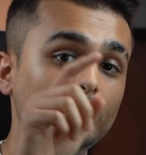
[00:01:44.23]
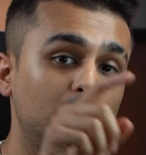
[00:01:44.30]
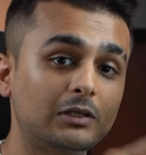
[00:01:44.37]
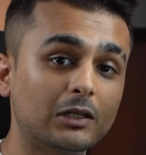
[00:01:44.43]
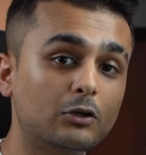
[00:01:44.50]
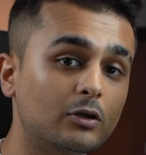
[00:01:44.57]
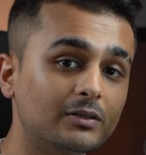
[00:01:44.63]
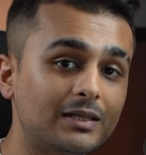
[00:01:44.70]
you
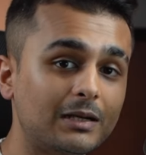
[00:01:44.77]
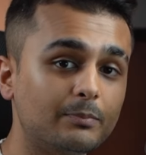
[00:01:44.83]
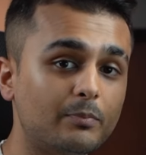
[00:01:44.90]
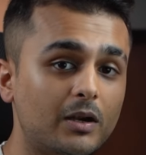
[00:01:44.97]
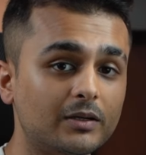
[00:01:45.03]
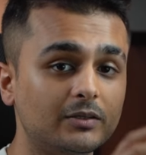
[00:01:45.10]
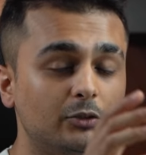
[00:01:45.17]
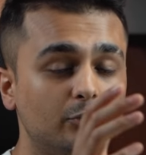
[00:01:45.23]
click on that
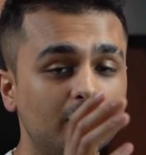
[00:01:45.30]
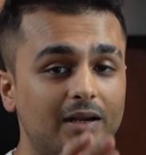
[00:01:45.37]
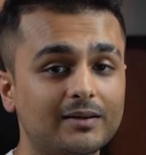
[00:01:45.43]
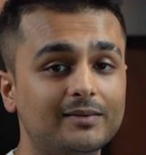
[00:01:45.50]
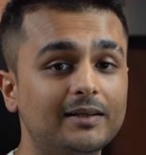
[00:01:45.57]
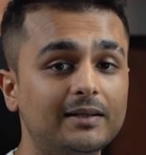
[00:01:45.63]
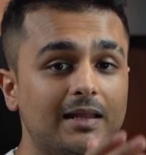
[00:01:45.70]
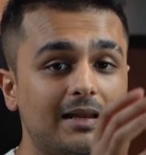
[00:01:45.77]
button, you get
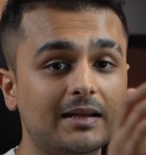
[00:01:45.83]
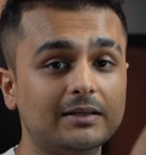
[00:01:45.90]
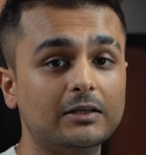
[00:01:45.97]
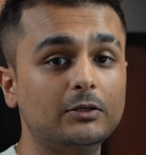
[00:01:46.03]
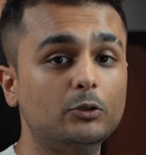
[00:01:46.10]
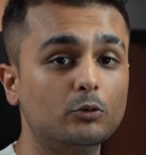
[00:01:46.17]
redirected